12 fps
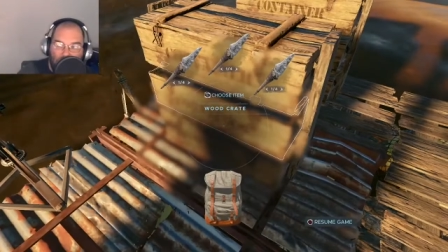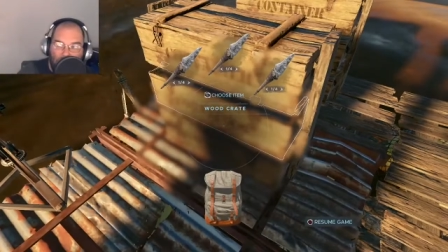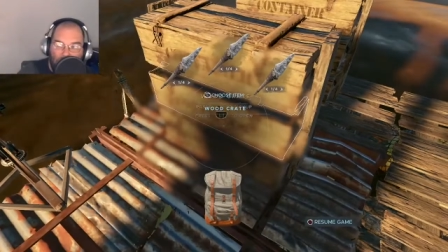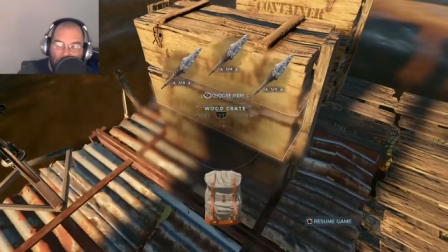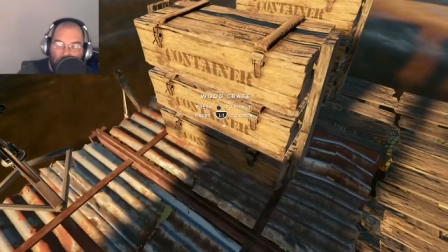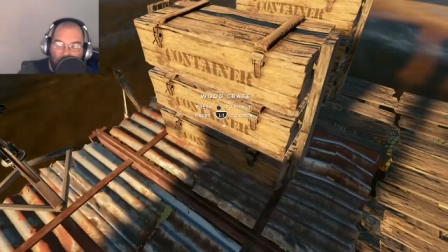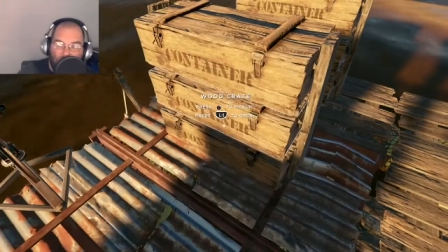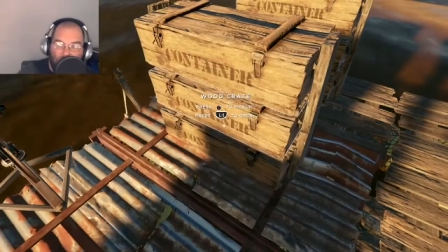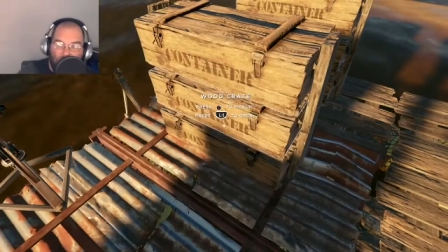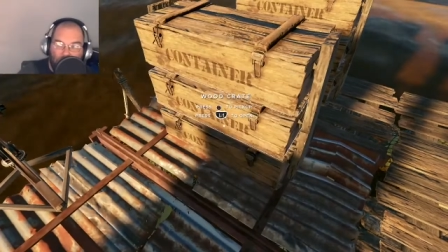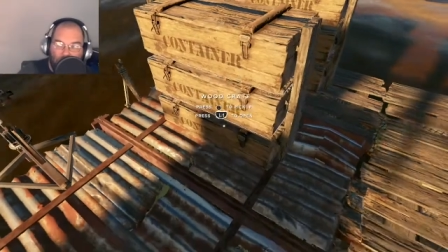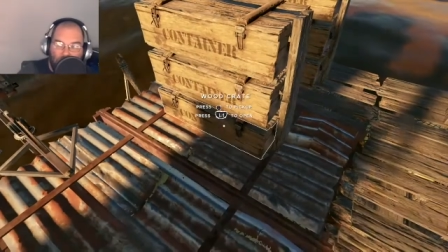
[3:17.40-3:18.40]
box
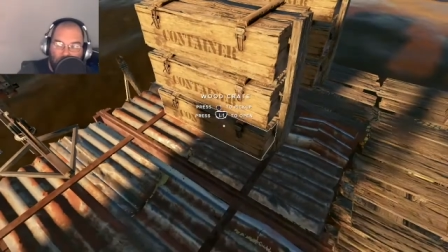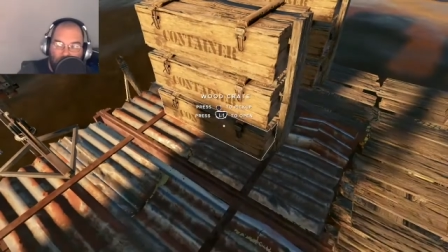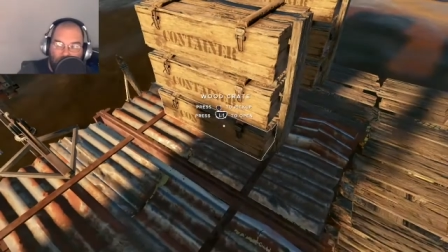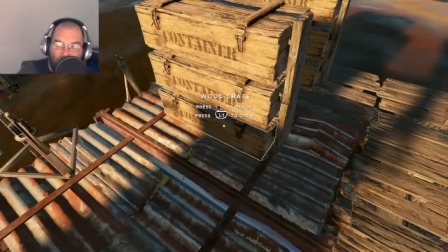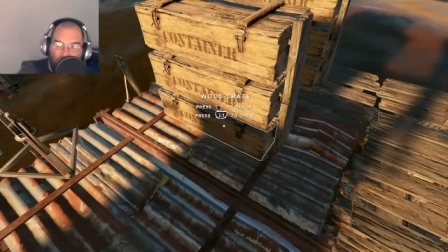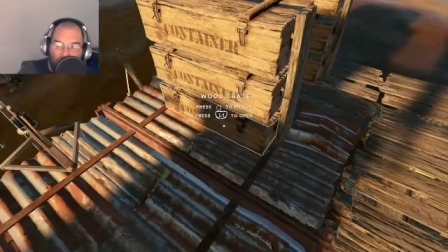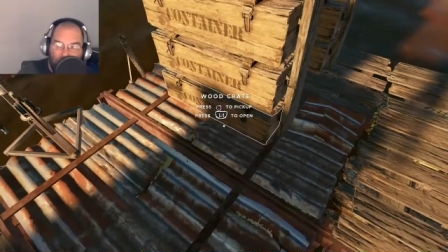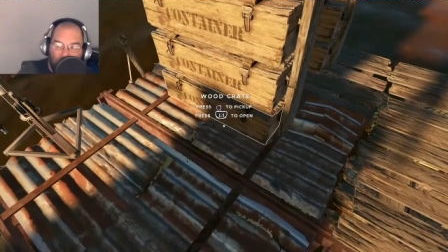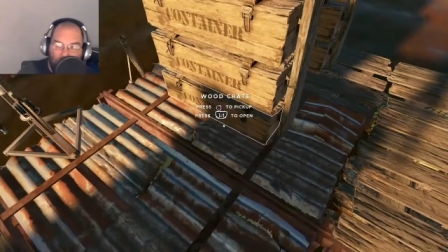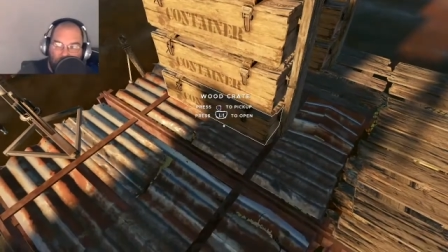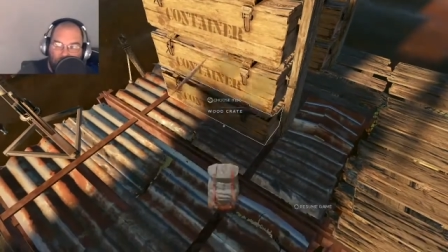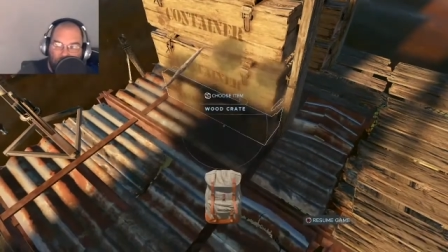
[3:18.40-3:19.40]
full of refined
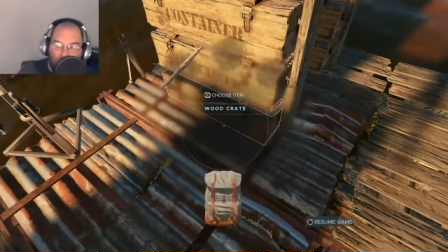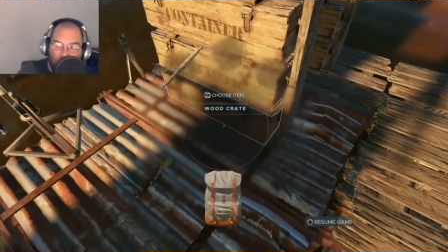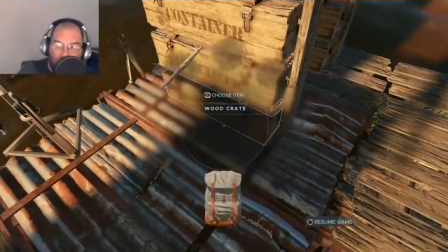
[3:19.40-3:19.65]
spears.